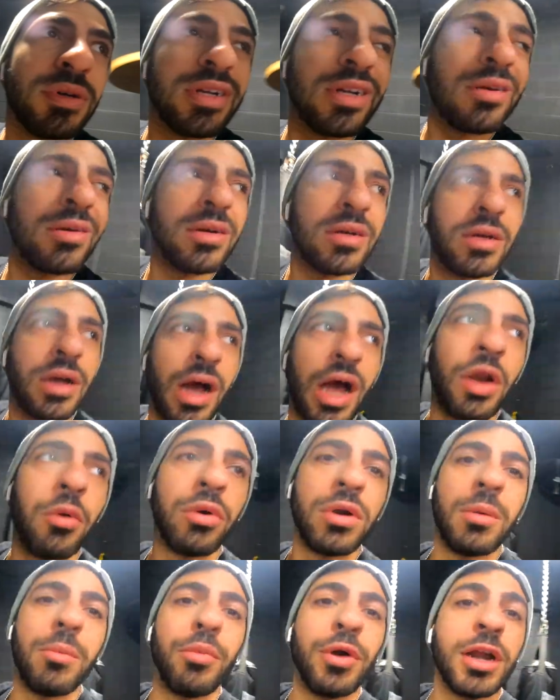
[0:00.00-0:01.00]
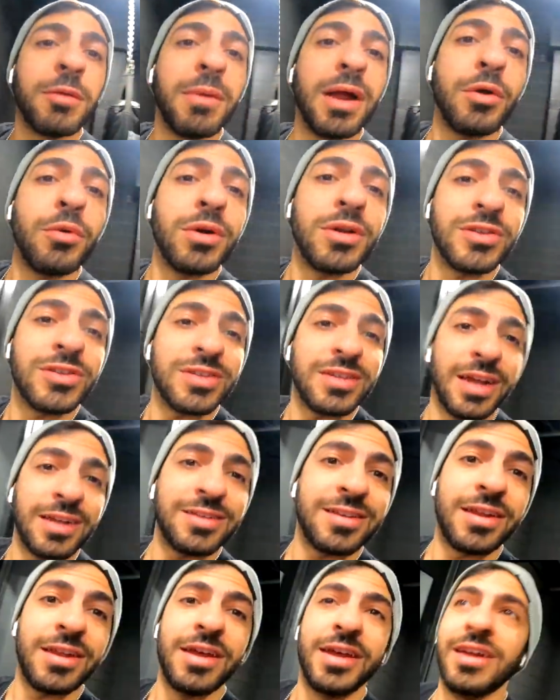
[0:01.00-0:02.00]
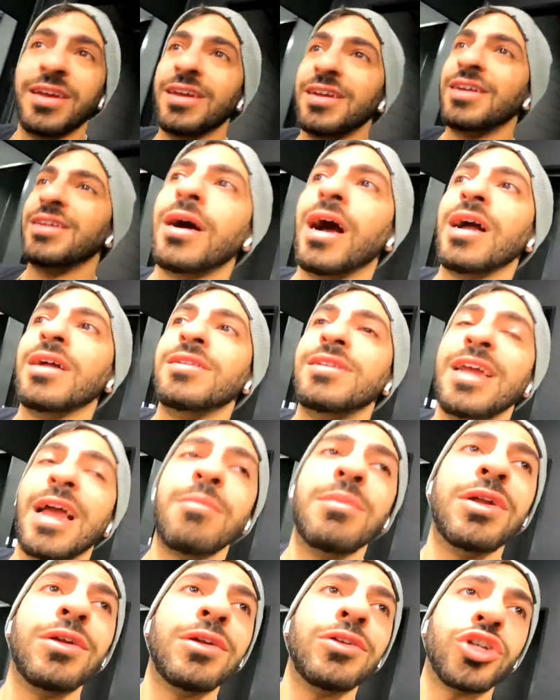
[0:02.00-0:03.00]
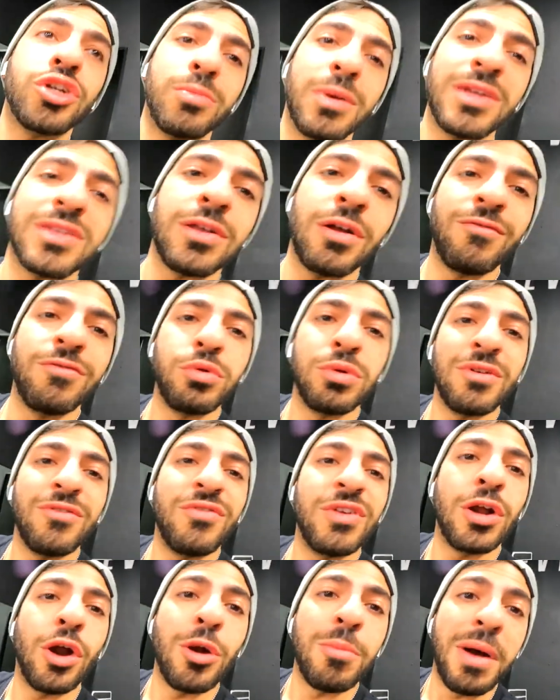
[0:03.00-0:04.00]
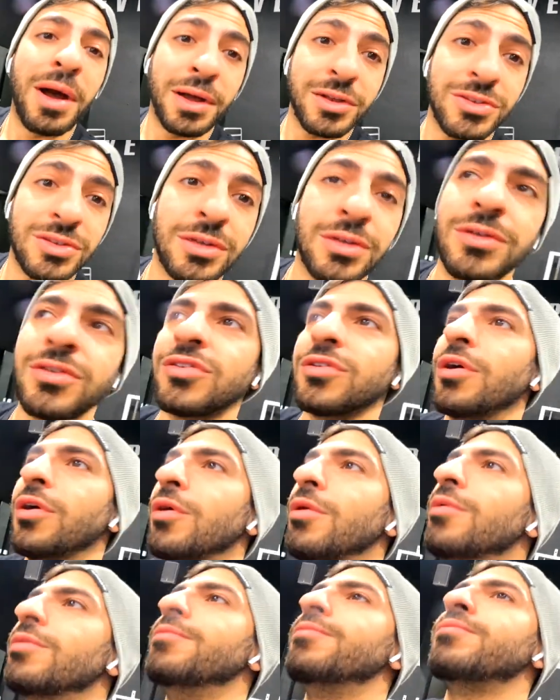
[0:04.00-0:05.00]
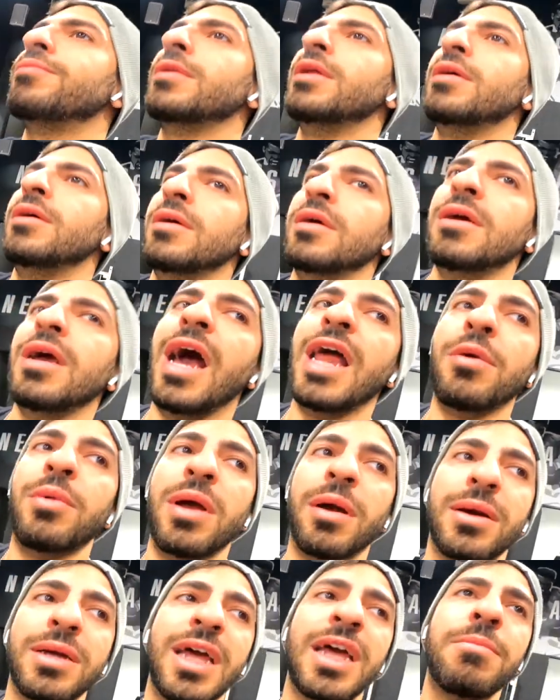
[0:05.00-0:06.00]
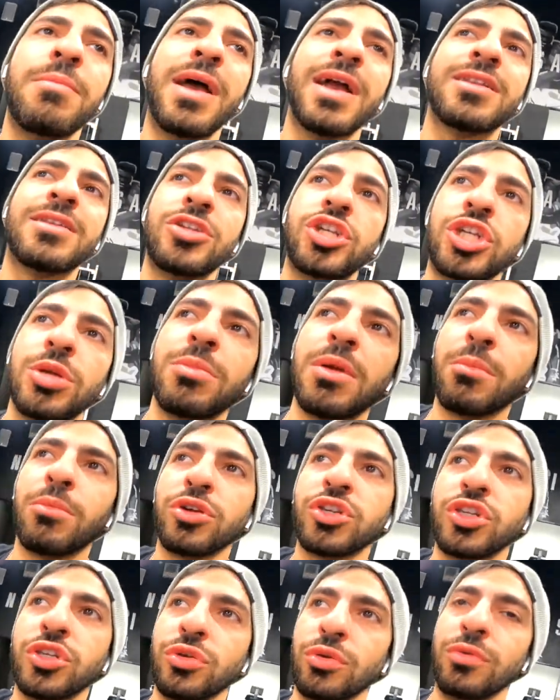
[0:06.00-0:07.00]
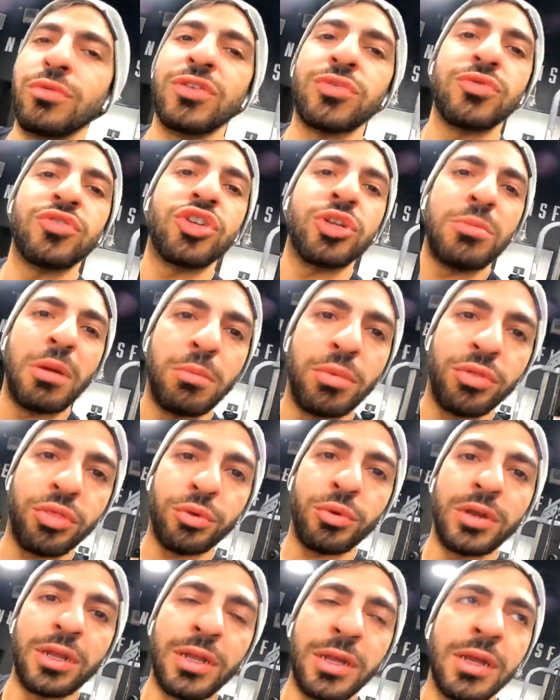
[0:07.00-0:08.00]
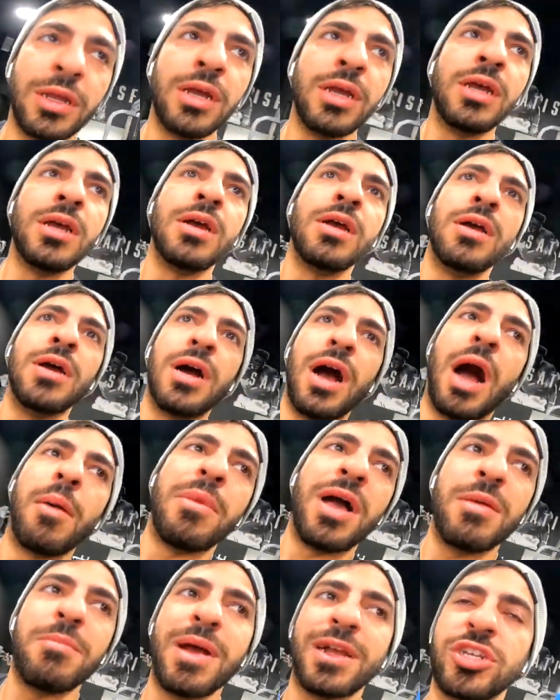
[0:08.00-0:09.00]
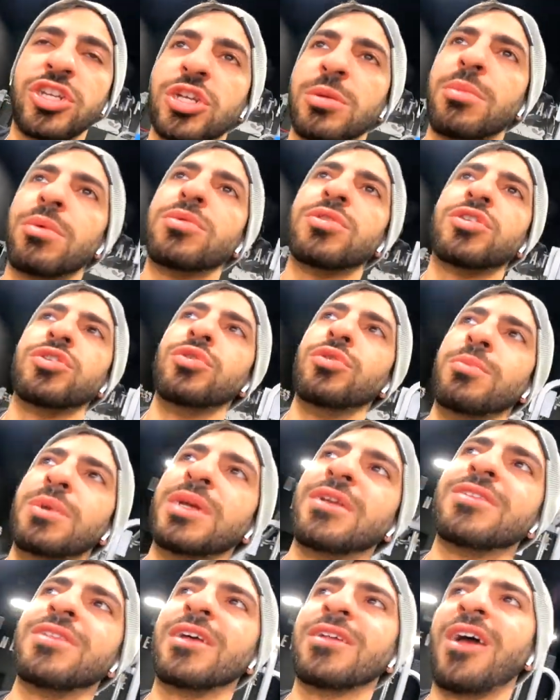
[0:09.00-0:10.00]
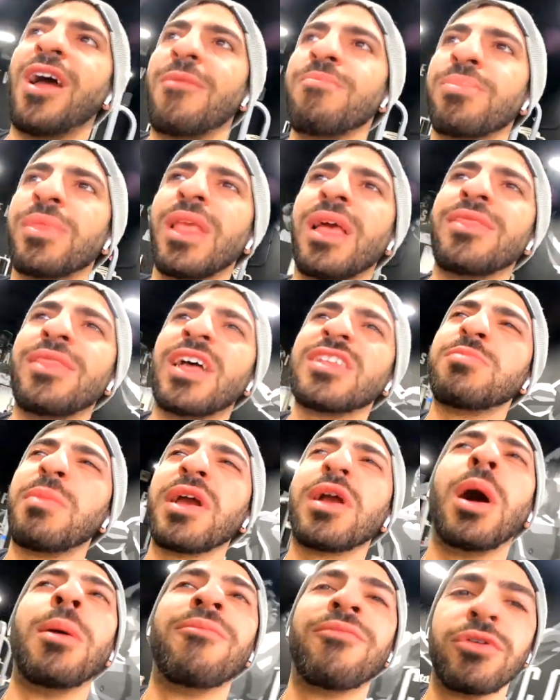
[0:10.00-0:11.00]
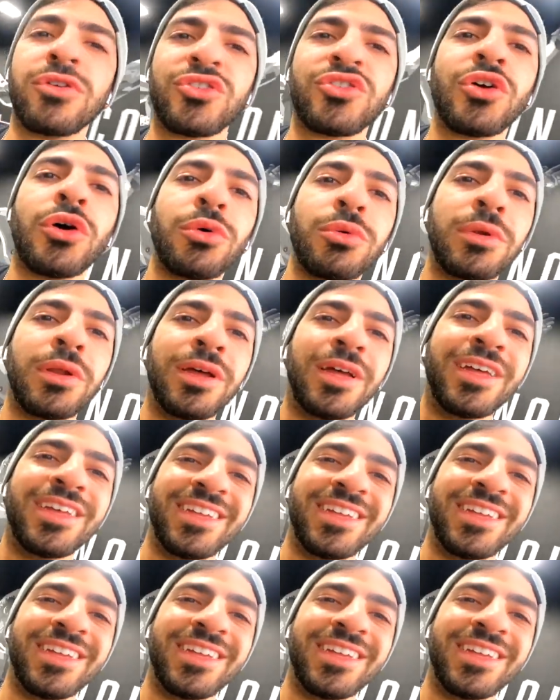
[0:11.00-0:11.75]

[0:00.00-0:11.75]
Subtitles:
But I don't want to break my wrists, not today. I damn near injured myself doing VR boxing, so. Anyway, I'm gonna head back to gym number two. This was gym number three. I'm gonna head back to gym number two because that's my comfort zone.